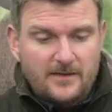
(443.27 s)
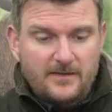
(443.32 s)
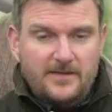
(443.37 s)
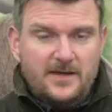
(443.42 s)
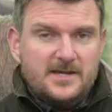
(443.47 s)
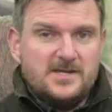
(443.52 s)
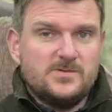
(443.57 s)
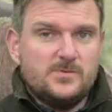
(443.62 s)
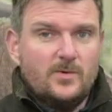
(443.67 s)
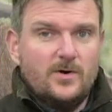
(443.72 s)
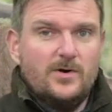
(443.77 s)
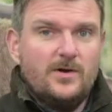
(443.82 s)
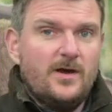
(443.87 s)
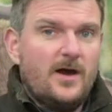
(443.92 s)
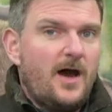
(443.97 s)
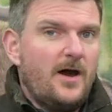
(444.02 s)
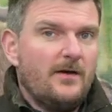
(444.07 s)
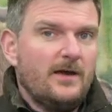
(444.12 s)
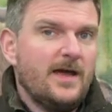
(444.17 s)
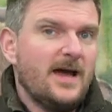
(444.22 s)
This
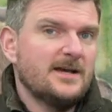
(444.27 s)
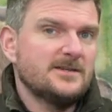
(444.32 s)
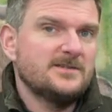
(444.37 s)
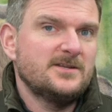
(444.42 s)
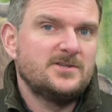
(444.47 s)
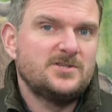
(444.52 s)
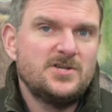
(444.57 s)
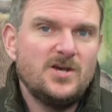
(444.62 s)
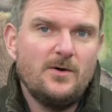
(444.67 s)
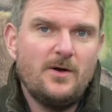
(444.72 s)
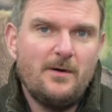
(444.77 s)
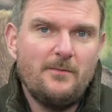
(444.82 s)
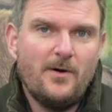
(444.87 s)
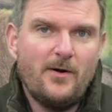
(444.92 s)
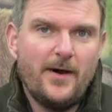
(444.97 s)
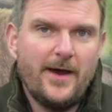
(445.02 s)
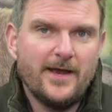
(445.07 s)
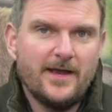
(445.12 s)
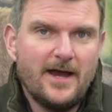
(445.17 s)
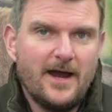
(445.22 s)
one only has a 2
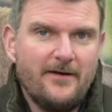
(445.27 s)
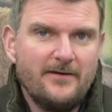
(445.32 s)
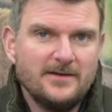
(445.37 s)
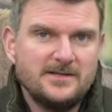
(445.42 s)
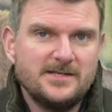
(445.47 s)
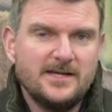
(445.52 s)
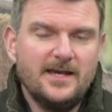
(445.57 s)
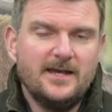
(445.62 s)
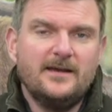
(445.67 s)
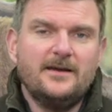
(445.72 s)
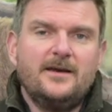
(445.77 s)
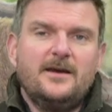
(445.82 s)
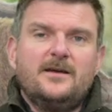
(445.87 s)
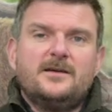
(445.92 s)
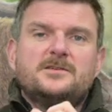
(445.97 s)
MOA guarantee.